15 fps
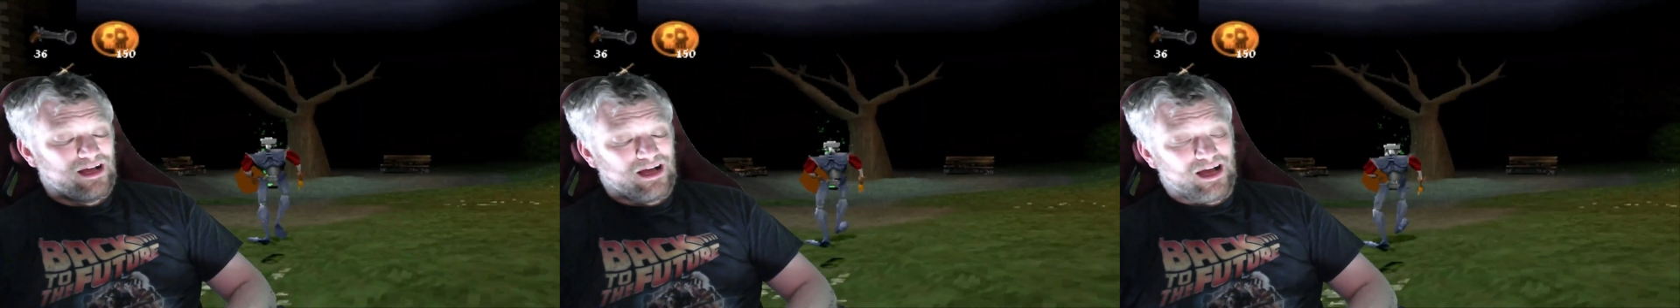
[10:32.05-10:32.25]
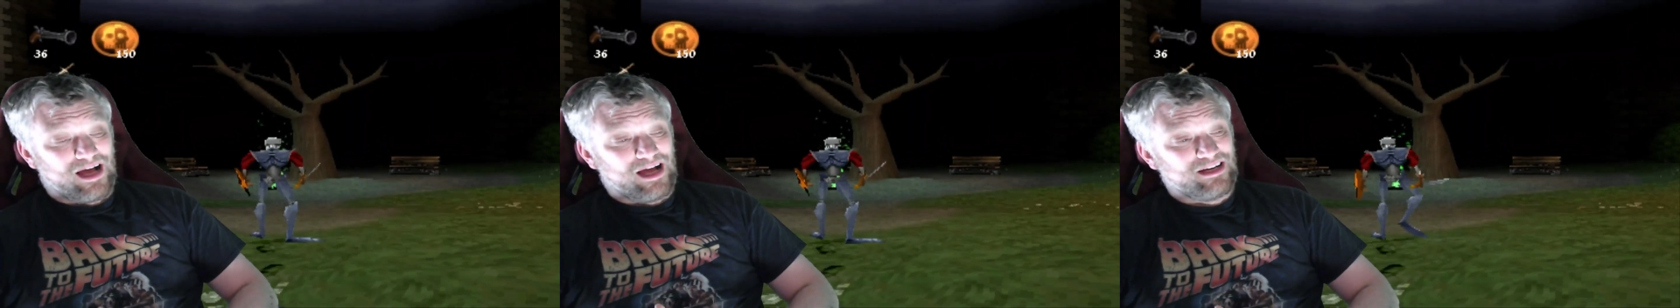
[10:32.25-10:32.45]

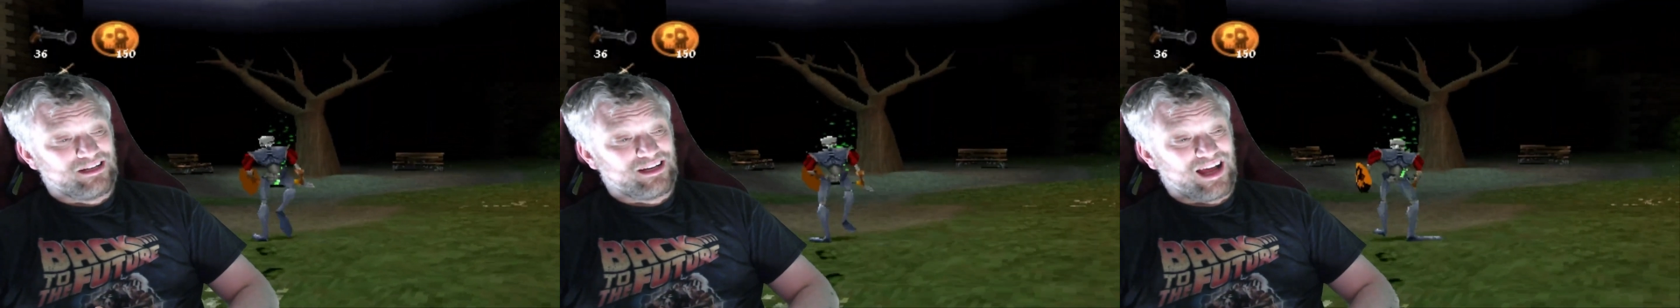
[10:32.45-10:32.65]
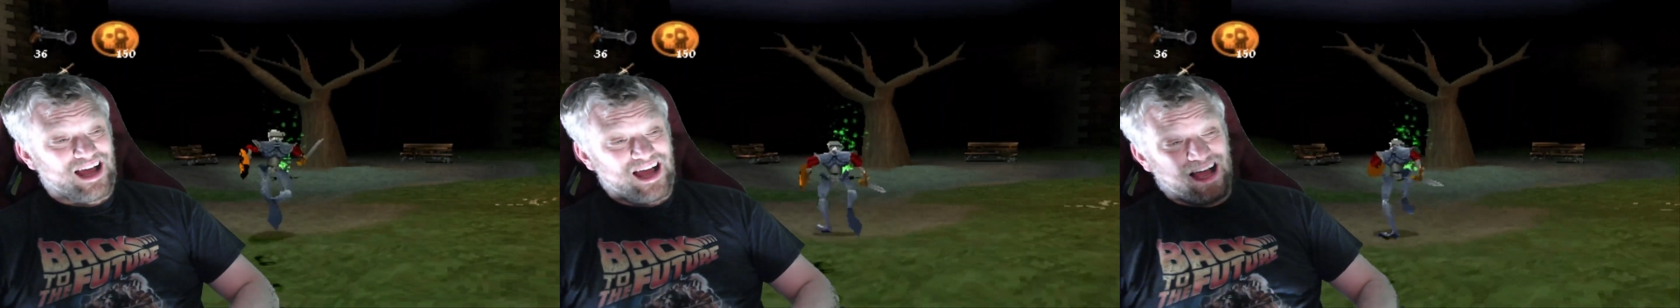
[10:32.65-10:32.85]
And
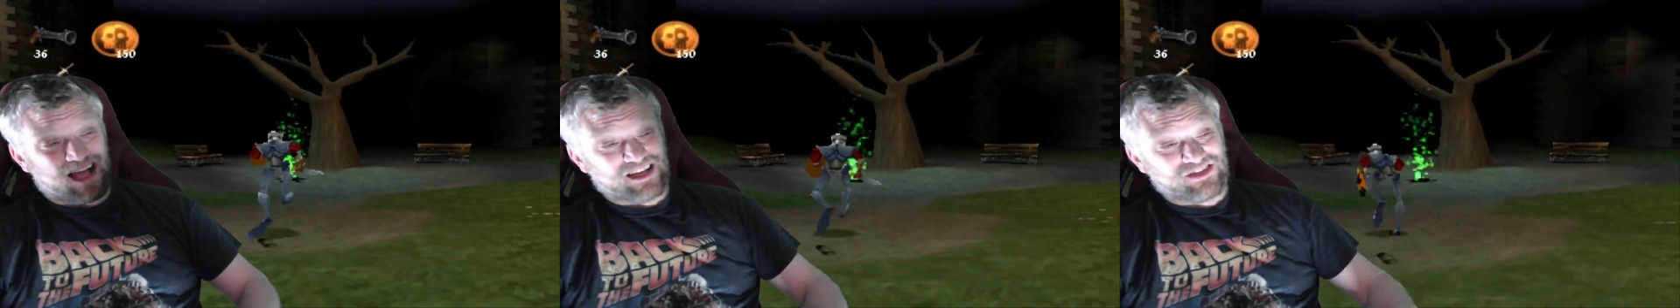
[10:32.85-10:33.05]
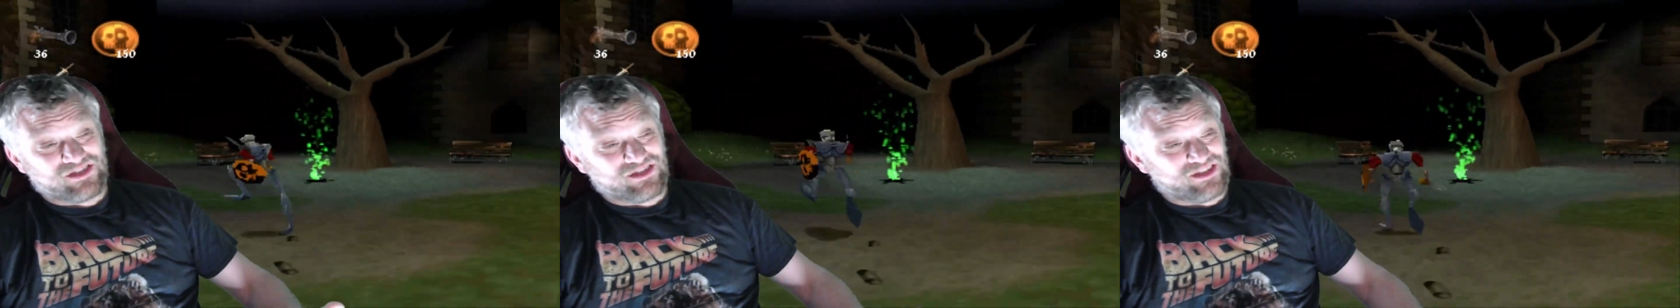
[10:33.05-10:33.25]

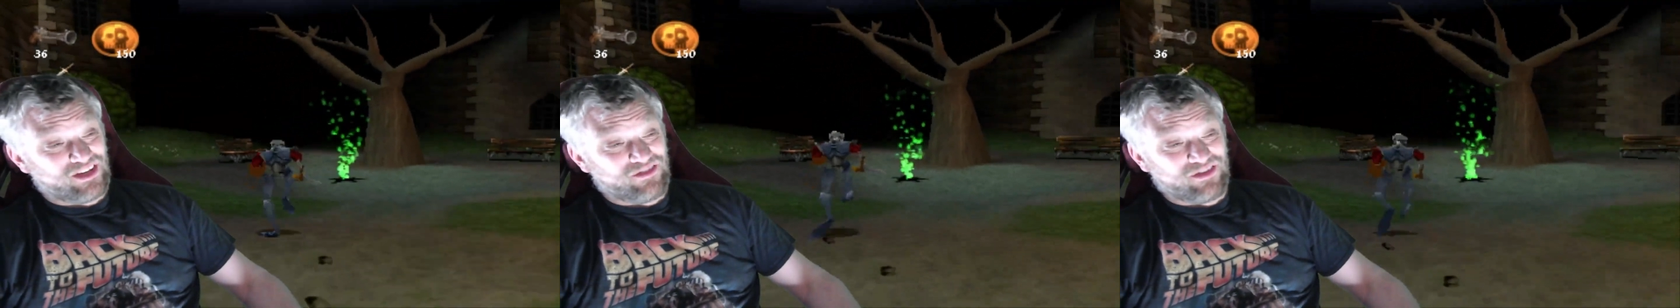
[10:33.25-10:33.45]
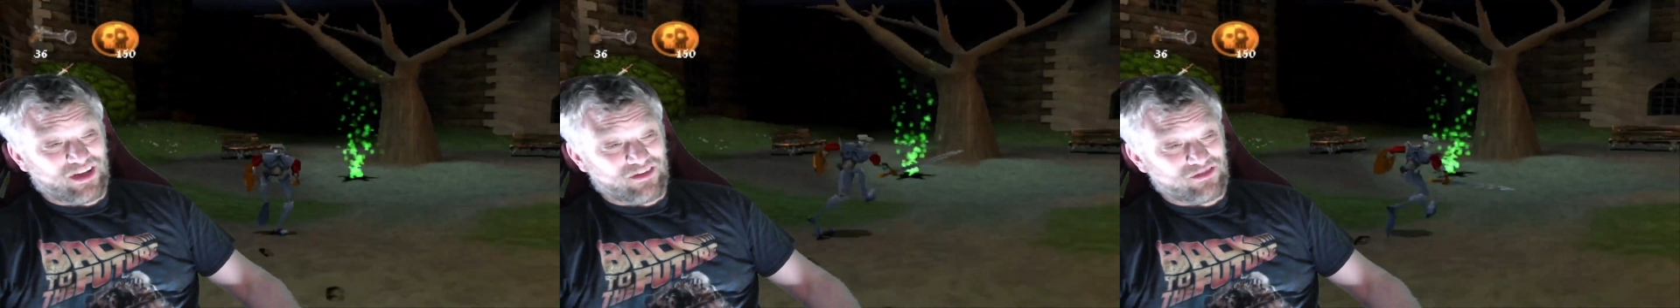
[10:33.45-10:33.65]
as
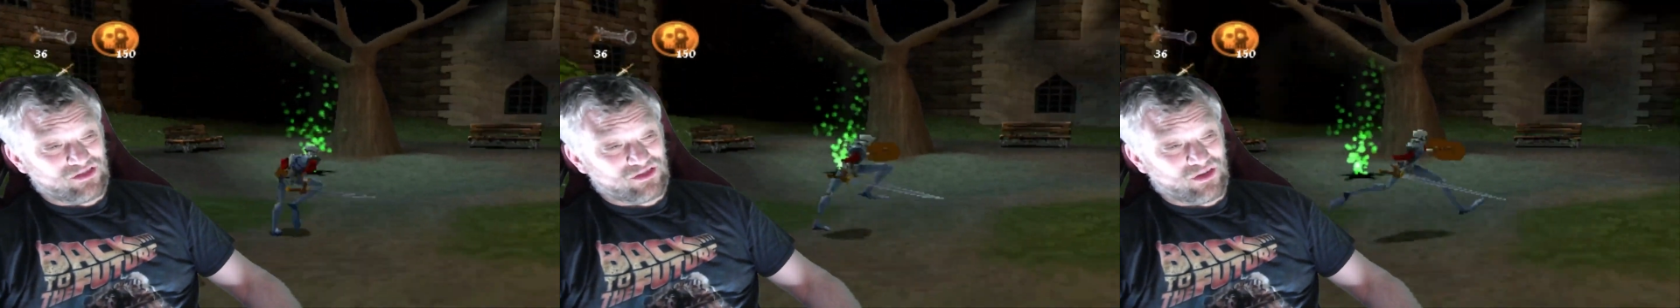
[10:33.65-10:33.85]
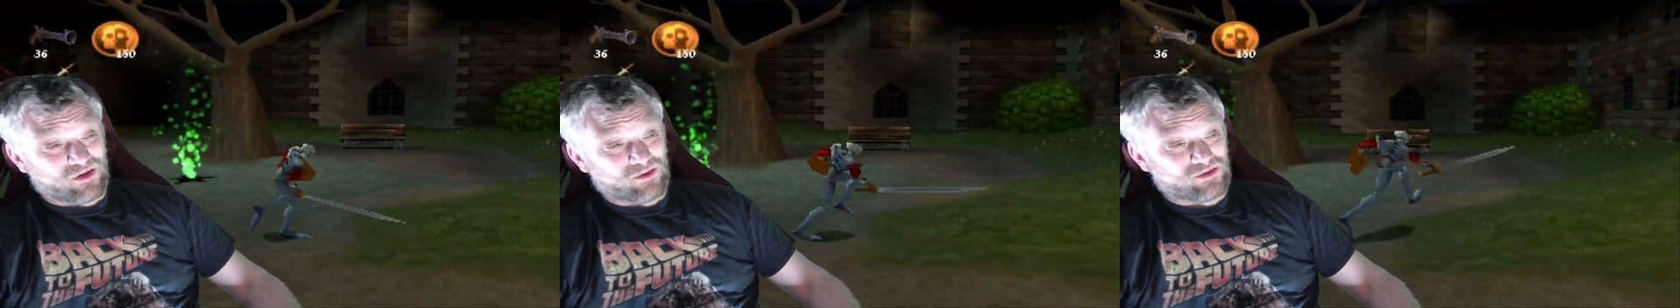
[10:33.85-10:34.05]
if you haven't
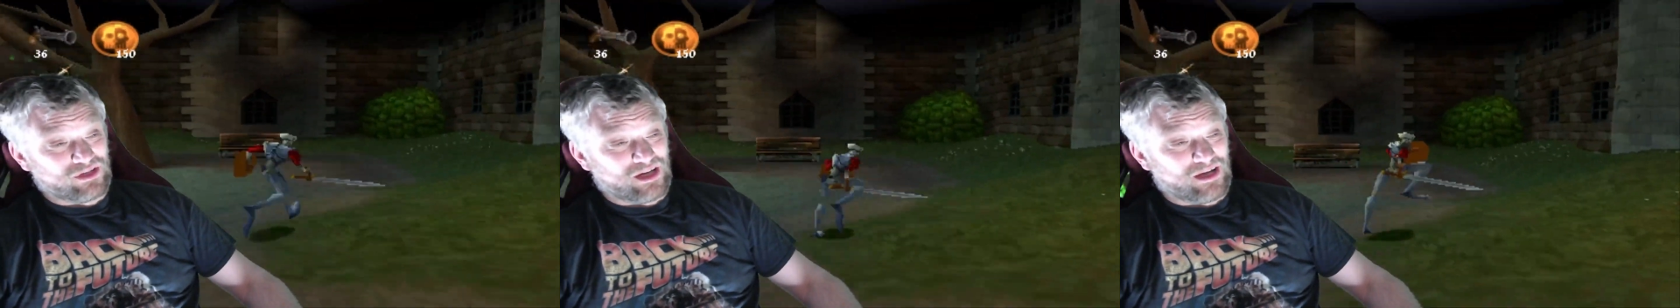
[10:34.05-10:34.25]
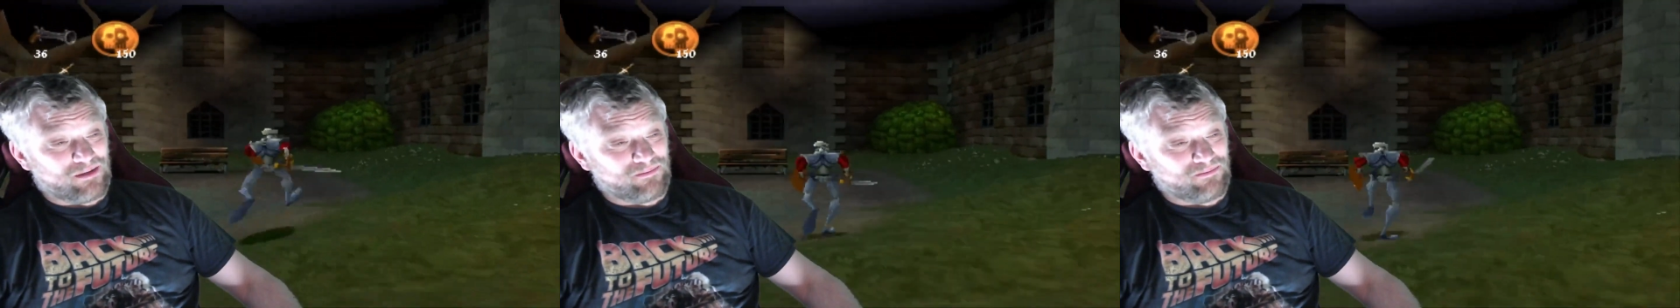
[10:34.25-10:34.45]
told
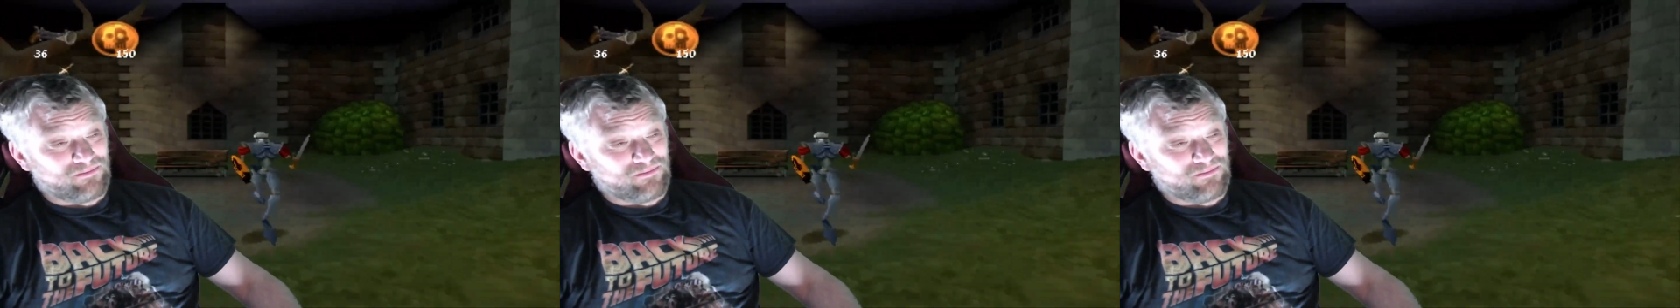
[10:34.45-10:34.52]
yet,